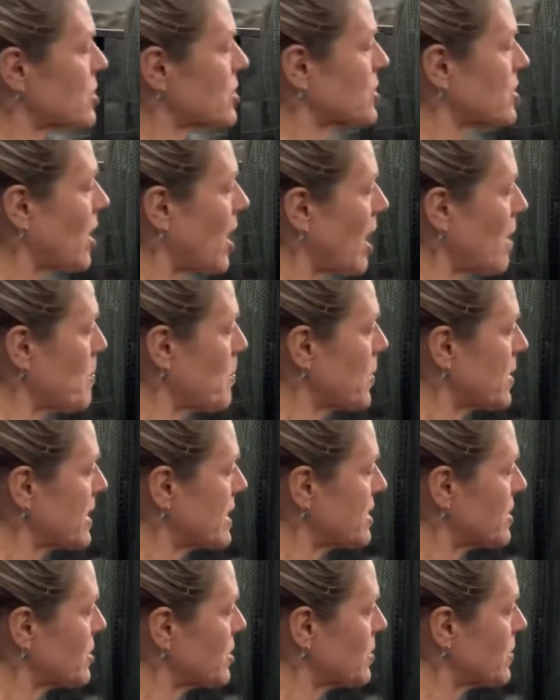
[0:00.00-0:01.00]
stop what
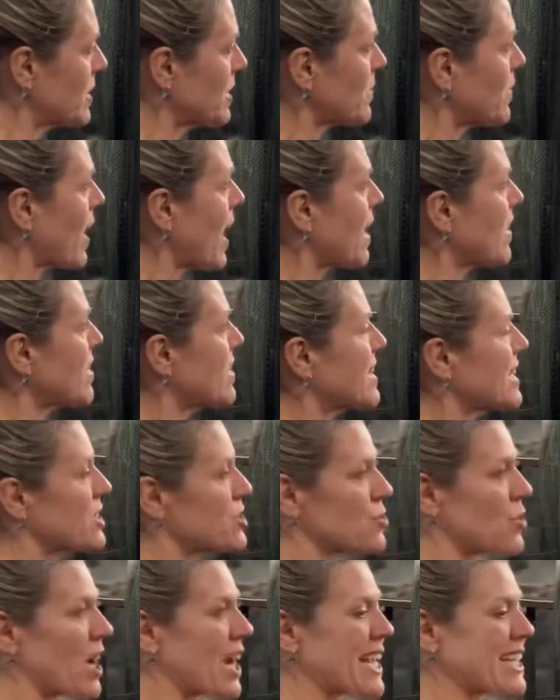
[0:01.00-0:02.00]
he's doing rather than
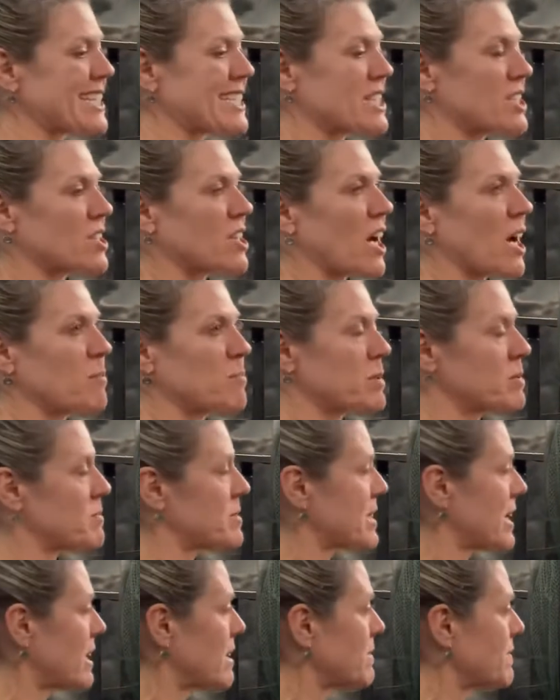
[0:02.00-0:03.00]
trying to stop
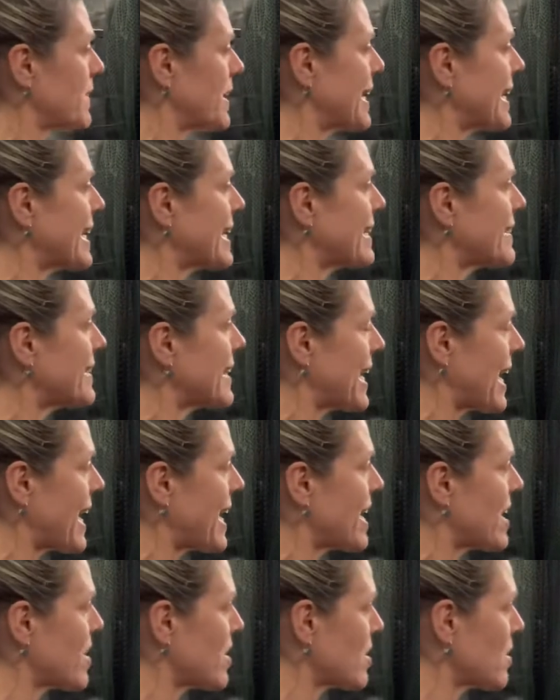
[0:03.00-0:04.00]
himself in the
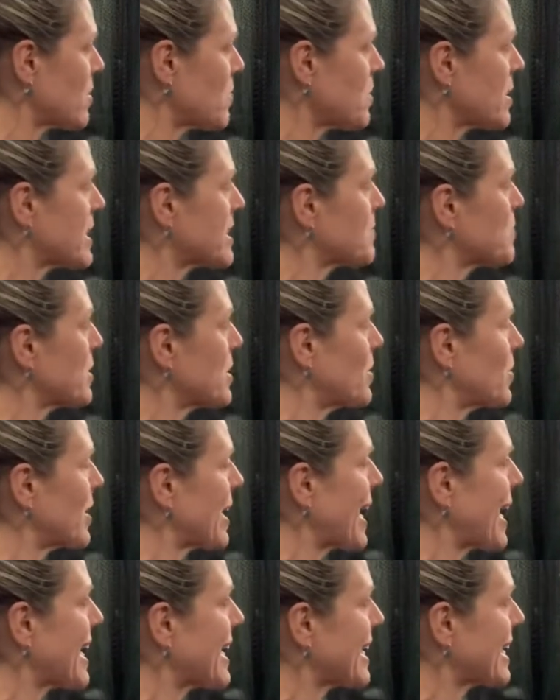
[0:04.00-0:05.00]
air, because when you
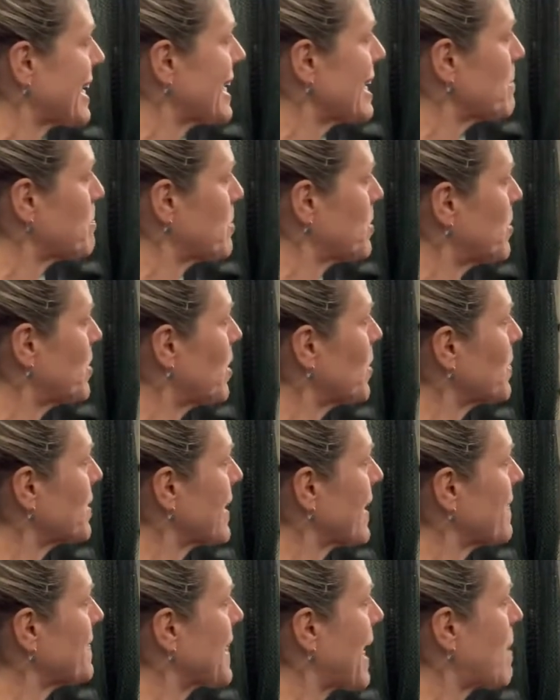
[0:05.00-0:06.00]
can't kip, you don't
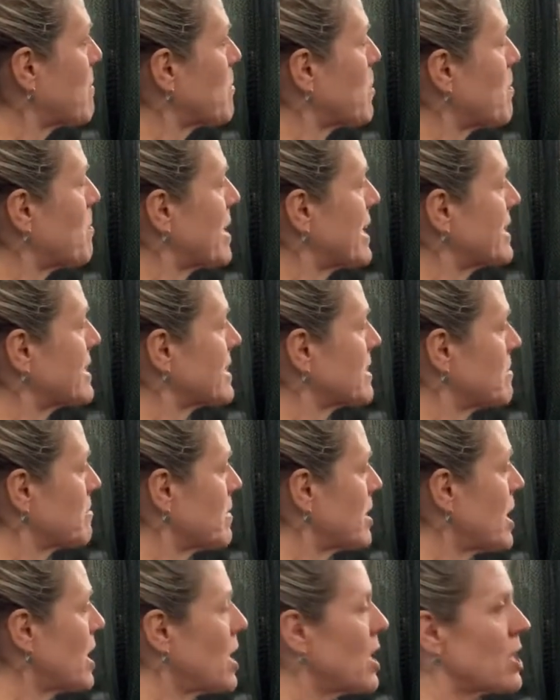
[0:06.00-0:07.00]
get that momentum.
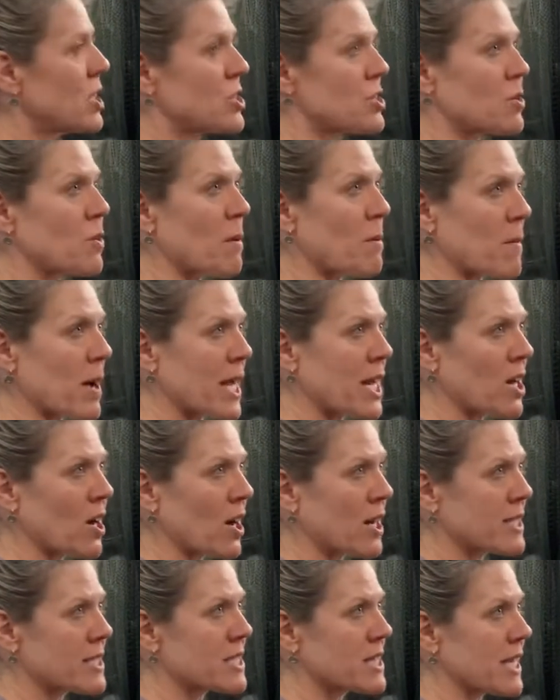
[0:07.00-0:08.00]
So it might
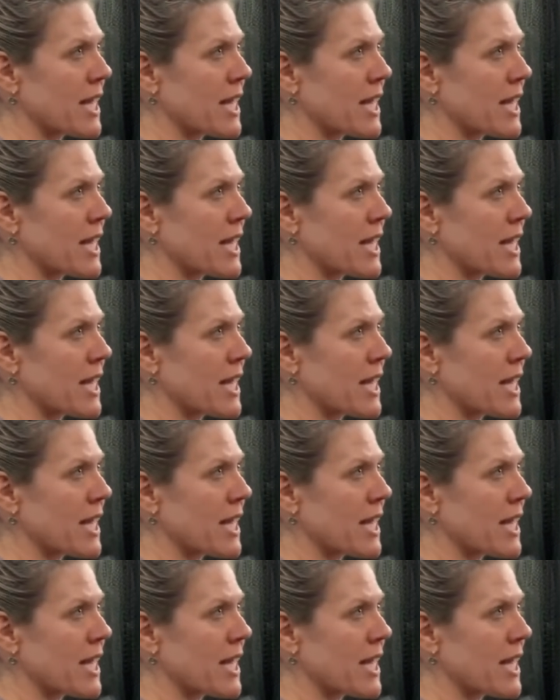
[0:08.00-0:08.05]
honestly